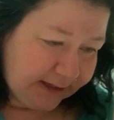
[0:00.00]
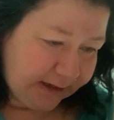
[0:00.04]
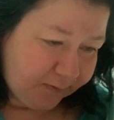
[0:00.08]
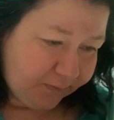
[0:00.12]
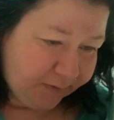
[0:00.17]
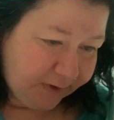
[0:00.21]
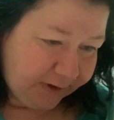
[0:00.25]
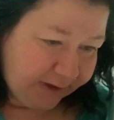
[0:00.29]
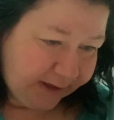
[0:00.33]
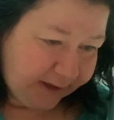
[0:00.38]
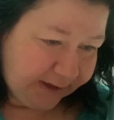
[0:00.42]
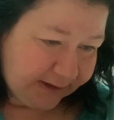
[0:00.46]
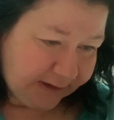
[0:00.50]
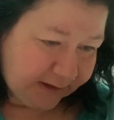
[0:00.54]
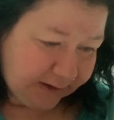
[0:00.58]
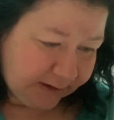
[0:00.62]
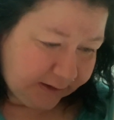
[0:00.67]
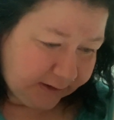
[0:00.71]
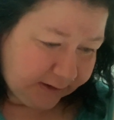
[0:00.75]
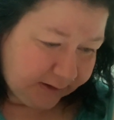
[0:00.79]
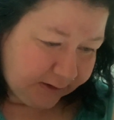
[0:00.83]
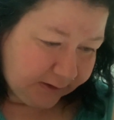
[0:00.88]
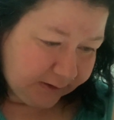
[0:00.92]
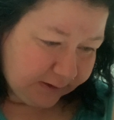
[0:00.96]
I want to get the
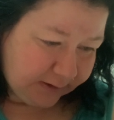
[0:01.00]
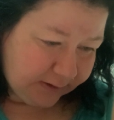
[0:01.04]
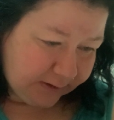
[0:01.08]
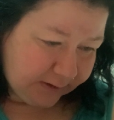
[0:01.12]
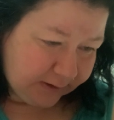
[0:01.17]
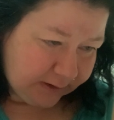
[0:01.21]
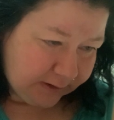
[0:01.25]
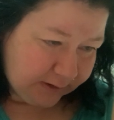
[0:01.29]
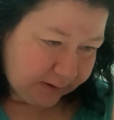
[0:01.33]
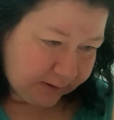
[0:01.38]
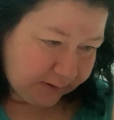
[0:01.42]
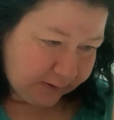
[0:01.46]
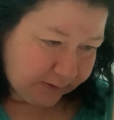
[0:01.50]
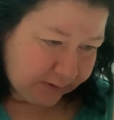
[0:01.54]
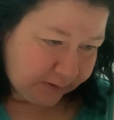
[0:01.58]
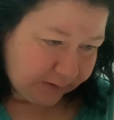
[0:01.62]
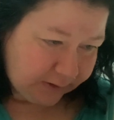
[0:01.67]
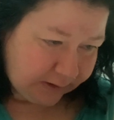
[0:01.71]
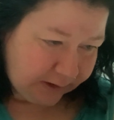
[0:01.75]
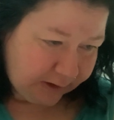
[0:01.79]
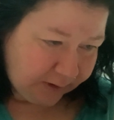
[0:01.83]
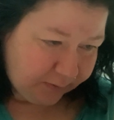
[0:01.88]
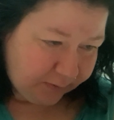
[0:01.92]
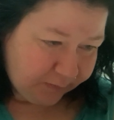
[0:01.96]

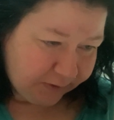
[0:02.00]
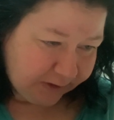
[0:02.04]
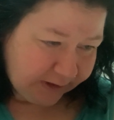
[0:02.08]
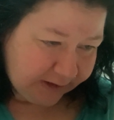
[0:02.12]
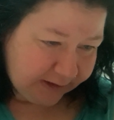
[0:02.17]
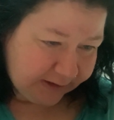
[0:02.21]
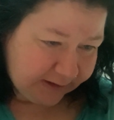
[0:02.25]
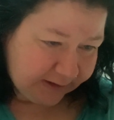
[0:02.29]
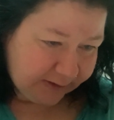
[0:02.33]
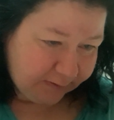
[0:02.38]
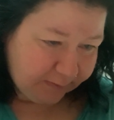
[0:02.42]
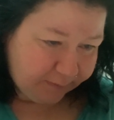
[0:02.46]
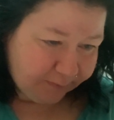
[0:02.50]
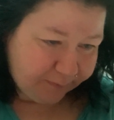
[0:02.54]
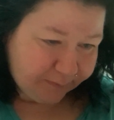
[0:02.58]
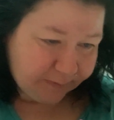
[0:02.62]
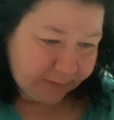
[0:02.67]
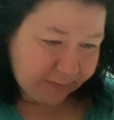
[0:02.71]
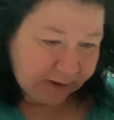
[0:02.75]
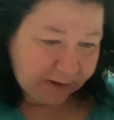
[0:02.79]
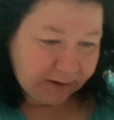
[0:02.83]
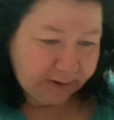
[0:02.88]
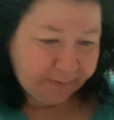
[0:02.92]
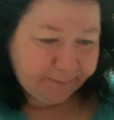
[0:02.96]
I want to get the,
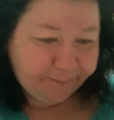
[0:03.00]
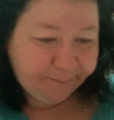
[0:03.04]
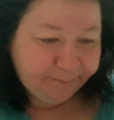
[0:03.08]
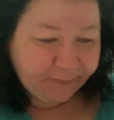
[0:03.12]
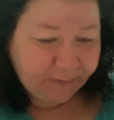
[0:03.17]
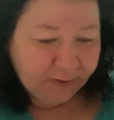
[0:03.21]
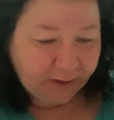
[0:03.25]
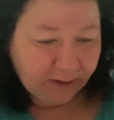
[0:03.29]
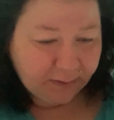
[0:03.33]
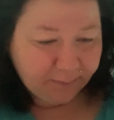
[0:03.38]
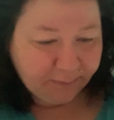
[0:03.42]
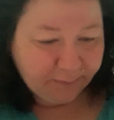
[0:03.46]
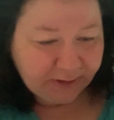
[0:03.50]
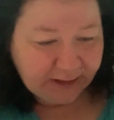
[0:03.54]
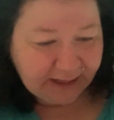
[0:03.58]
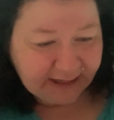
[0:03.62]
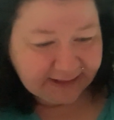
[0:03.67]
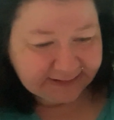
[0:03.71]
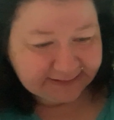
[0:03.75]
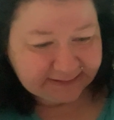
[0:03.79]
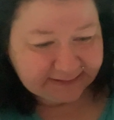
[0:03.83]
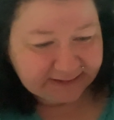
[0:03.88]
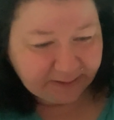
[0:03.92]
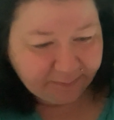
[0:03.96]
the
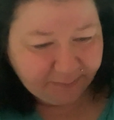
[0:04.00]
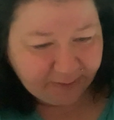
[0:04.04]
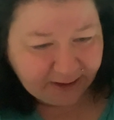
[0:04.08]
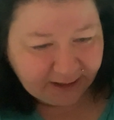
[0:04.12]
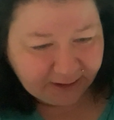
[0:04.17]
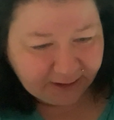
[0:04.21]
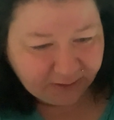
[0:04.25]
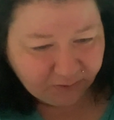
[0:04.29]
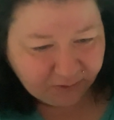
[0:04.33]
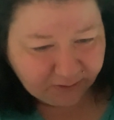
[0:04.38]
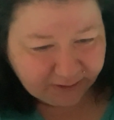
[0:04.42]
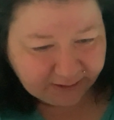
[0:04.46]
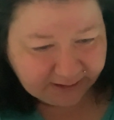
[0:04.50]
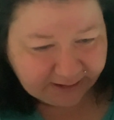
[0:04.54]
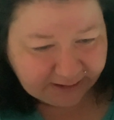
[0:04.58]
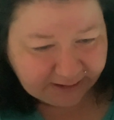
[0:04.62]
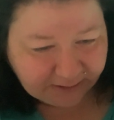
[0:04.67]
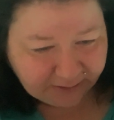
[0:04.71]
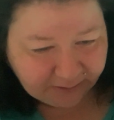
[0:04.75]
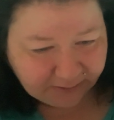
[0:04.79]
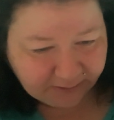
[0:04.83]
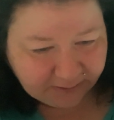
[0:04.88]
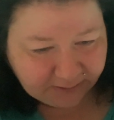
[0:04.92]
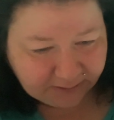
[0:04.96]
plastic back on
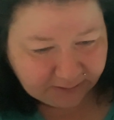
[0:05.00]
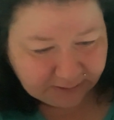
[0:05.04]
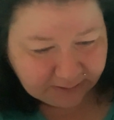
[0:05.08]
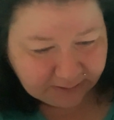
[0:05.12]
here.